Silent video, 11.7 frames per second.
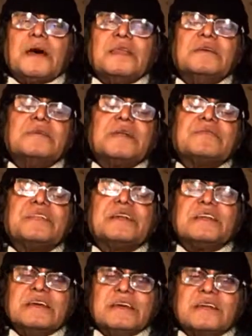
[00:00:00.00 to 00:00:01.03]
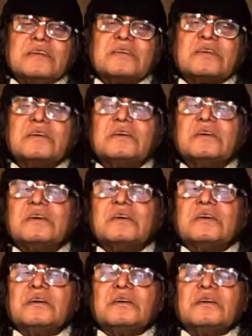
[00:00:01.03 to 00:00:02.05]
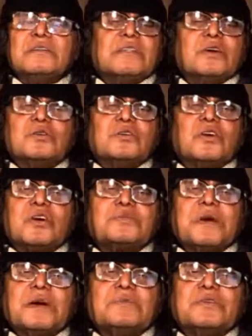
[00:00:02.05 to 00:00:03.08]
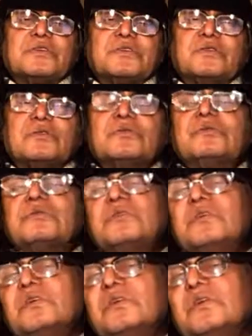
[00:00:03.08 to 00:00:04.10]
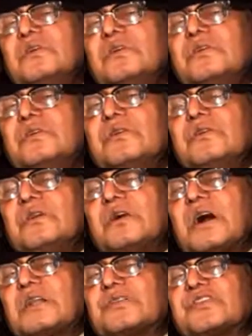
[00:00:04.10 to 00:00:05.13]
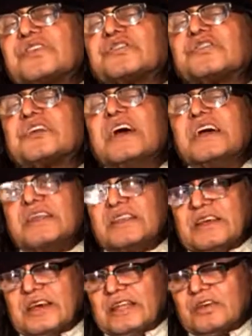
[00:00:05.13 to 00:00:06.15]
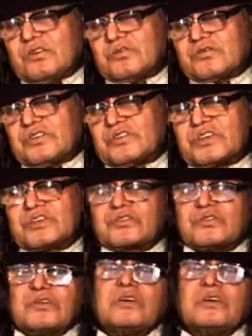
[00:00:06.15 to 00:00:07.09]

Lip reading: And even if they did, they would not be able to kind of sustain any confrontation